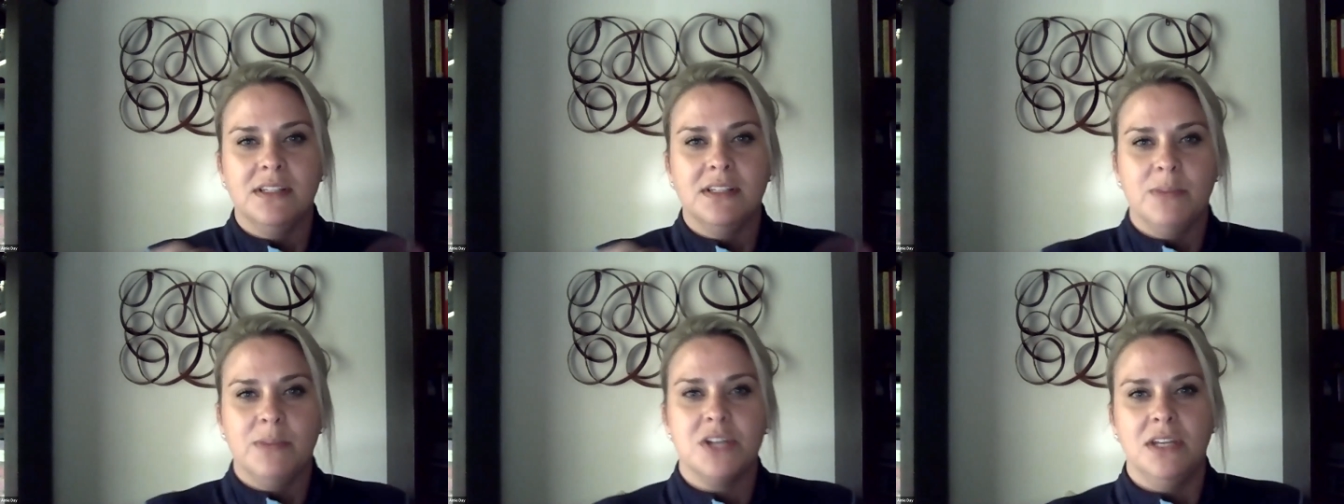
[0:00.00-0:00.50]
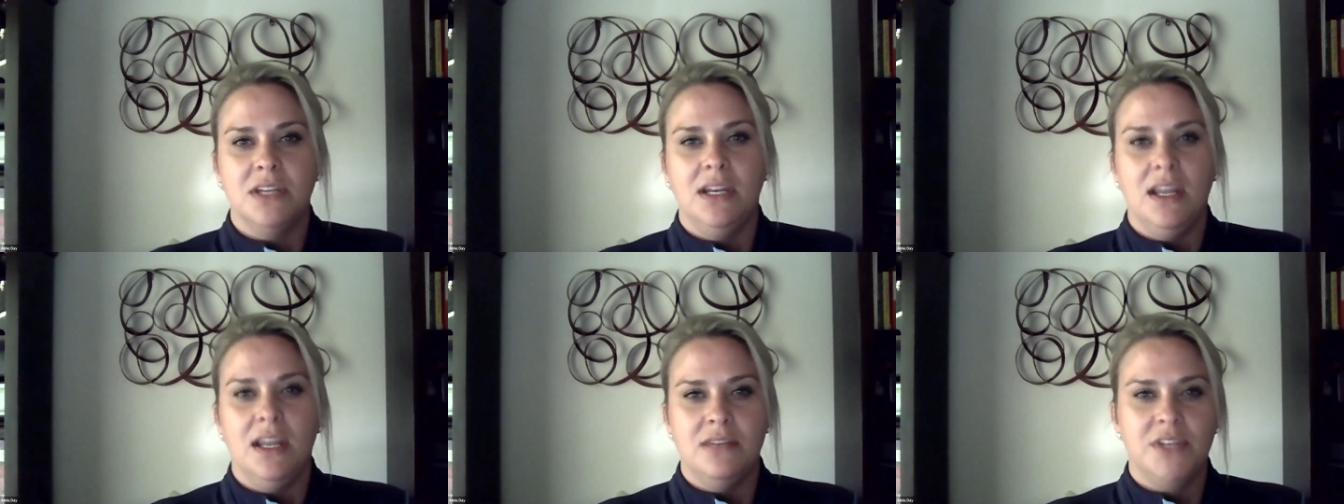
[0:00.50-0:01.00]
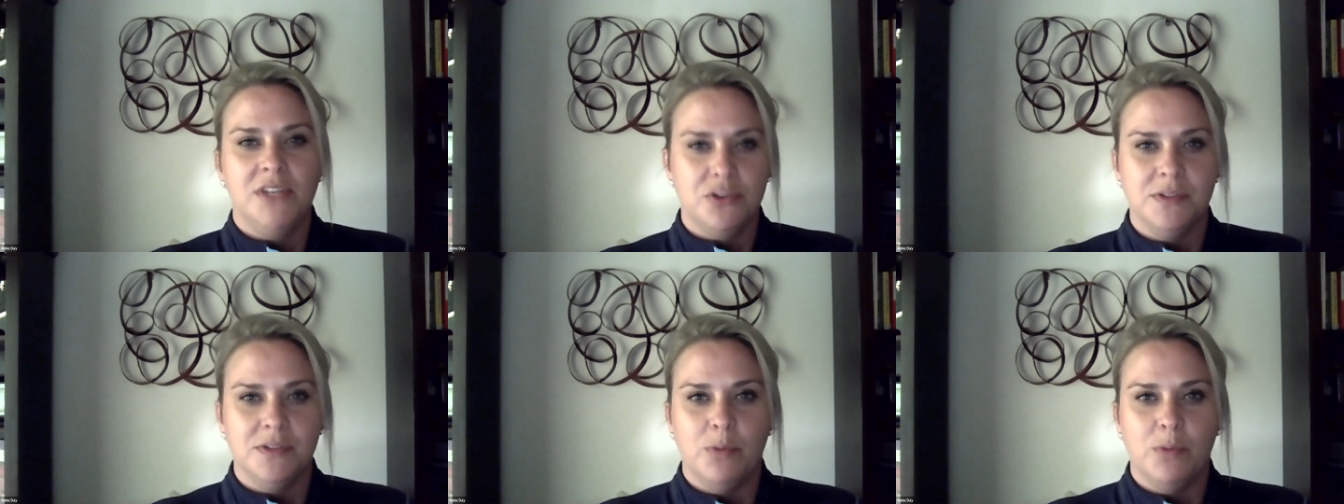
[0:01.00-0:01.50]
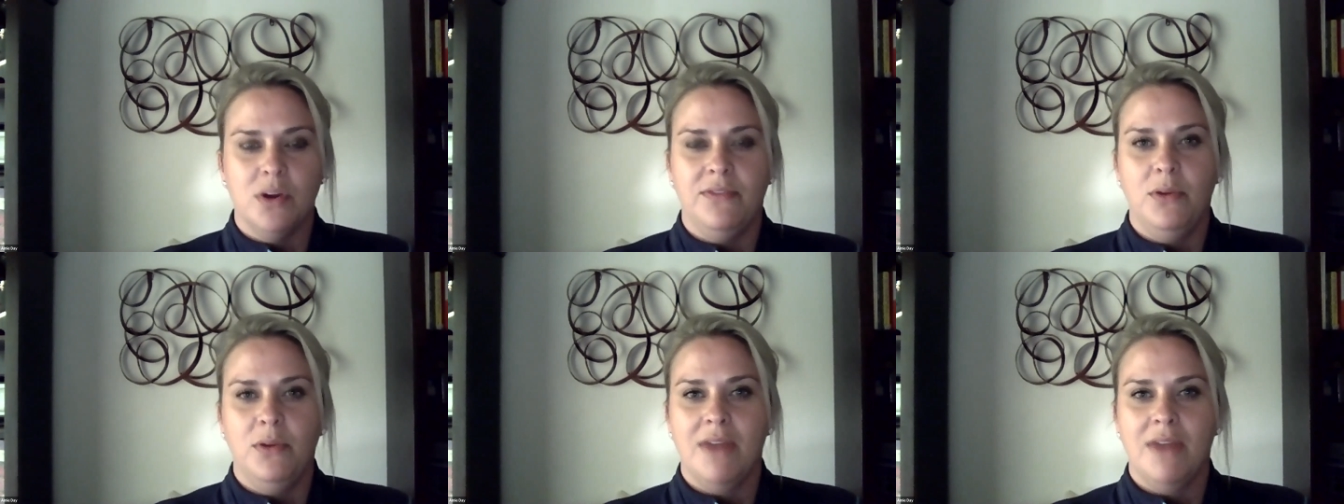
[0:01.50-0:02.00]
especially in an individual sport, if
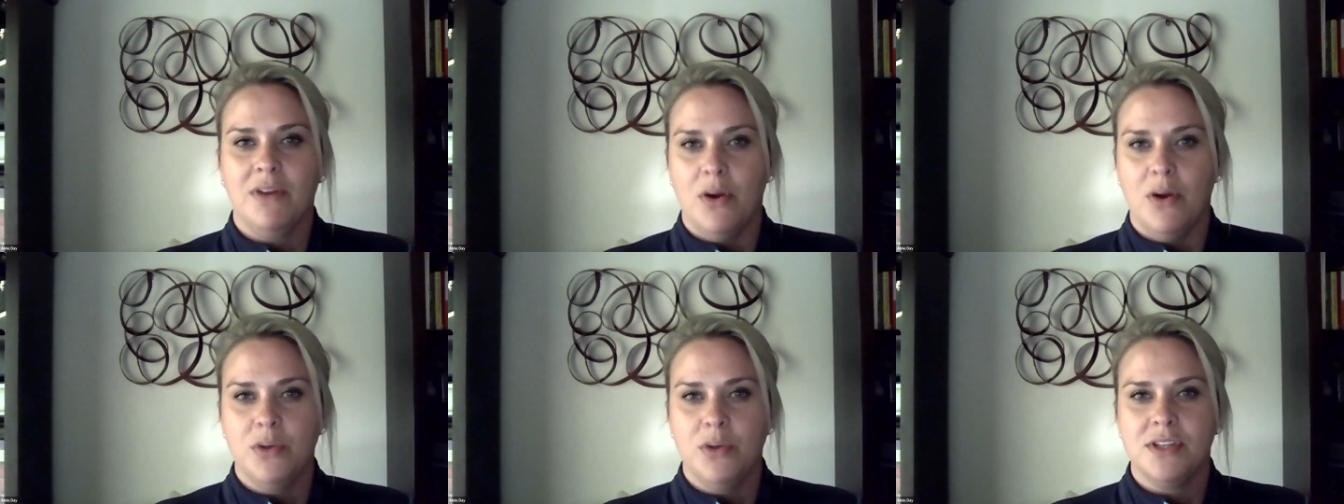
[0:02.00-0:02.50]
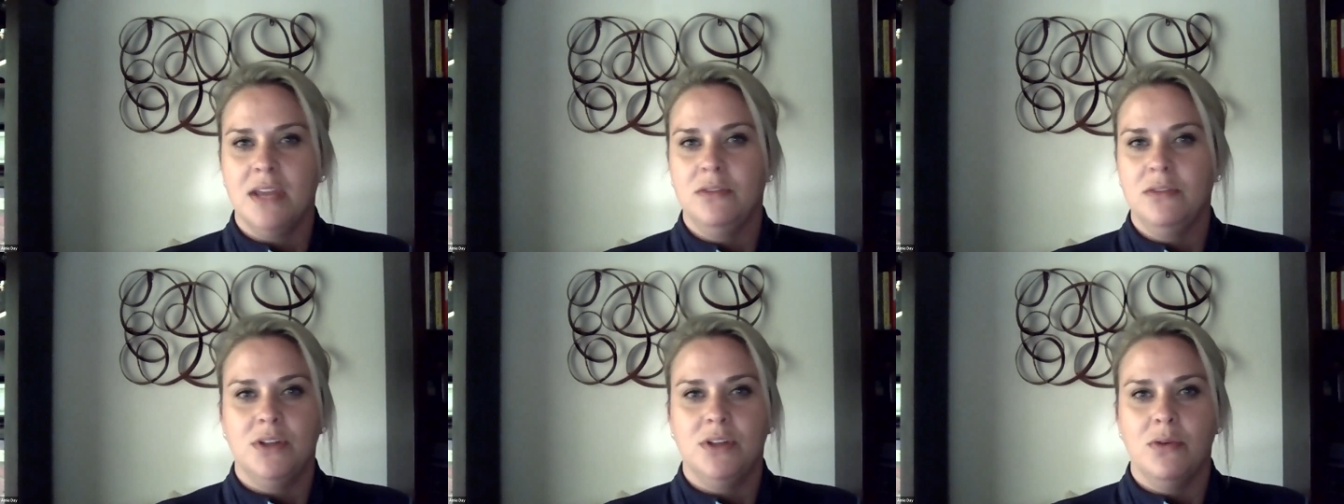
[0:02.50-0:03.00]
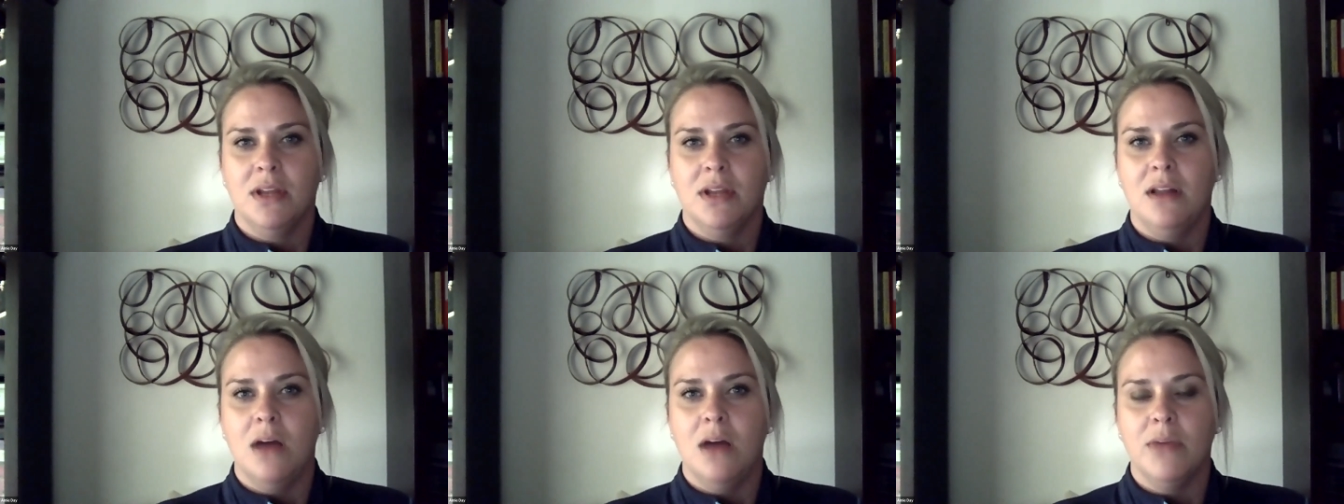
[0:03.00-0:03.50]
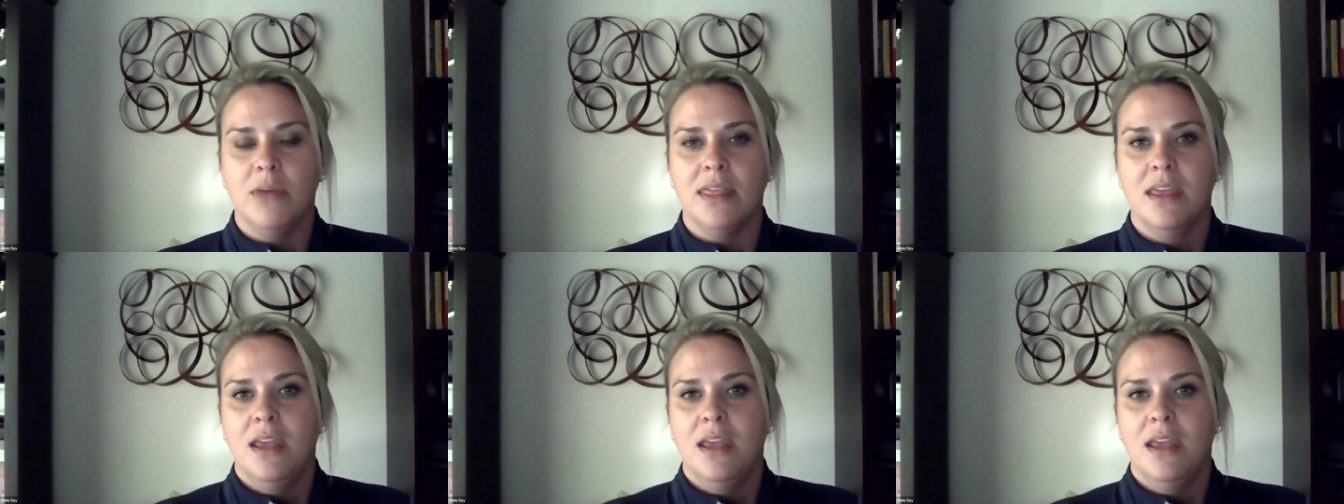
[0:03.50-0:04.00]
you have a coach that you don't get along with,
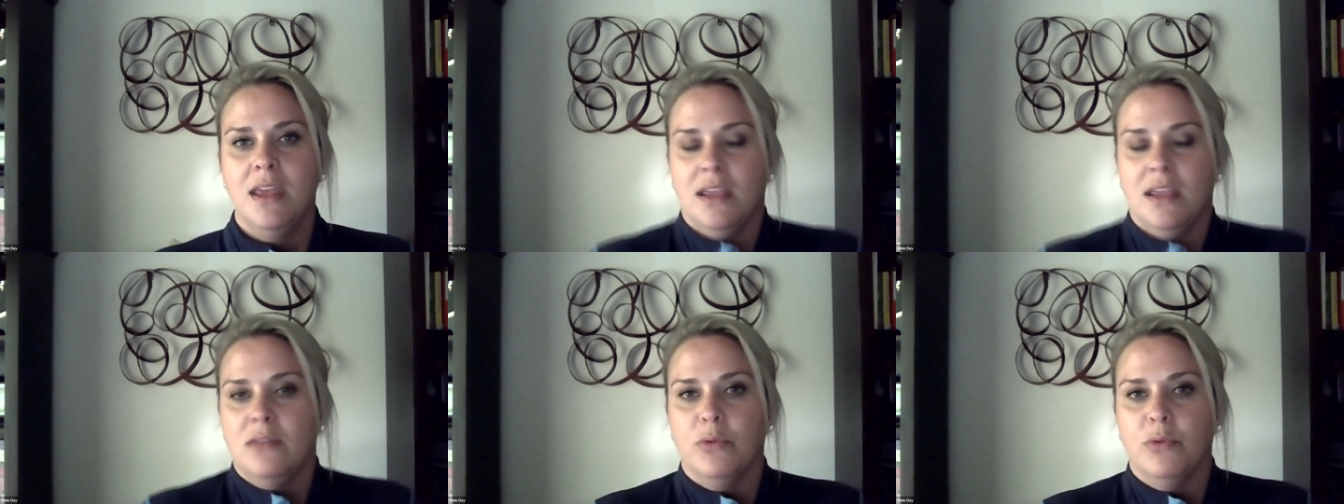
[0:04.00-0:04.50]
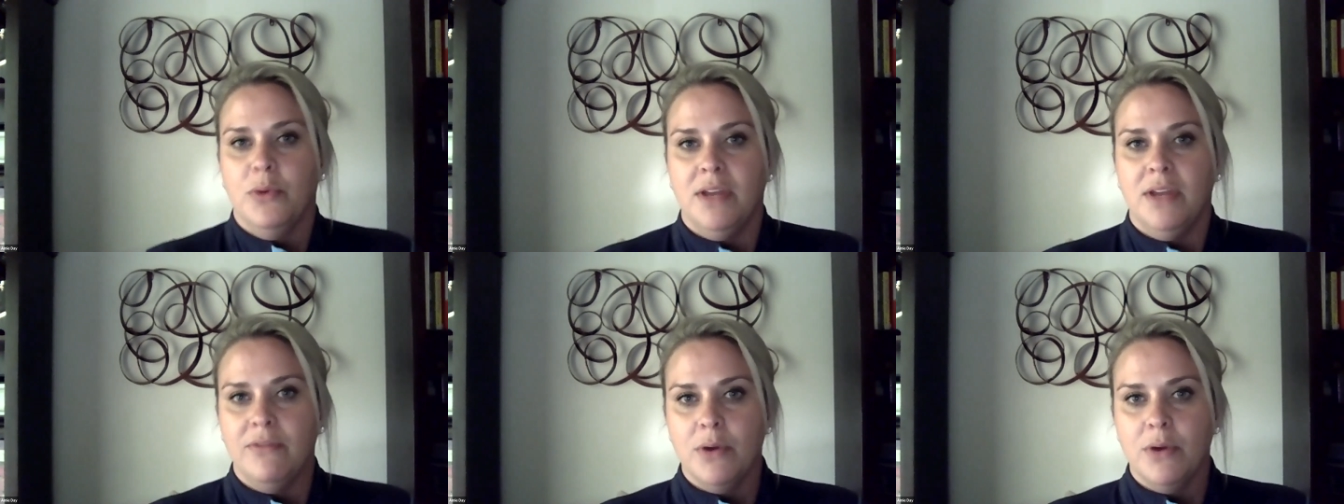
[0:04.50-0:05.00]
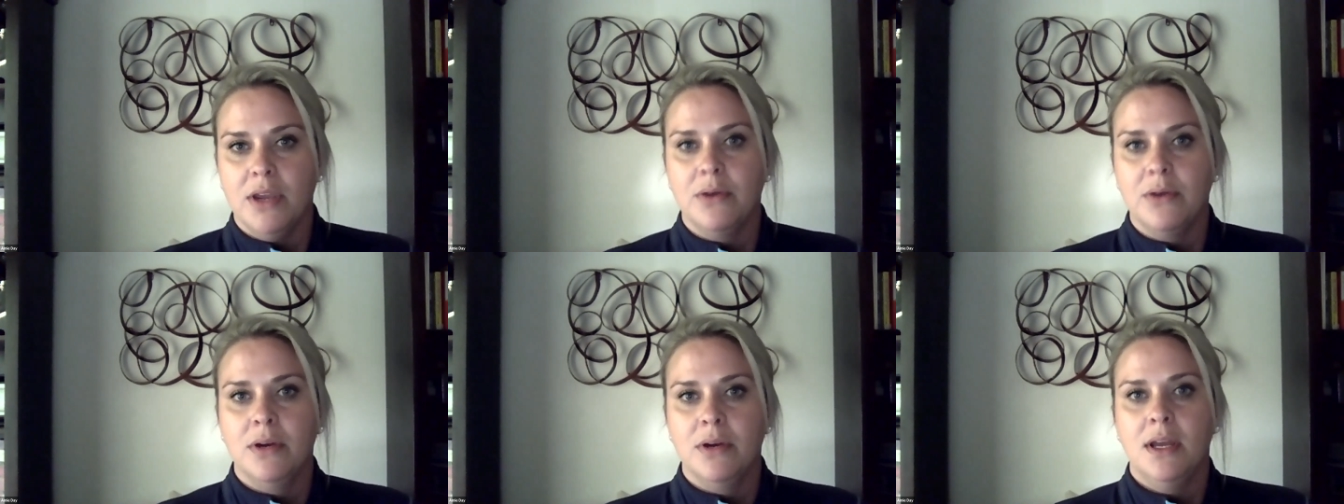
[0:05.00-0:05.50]
it can ruin it for you.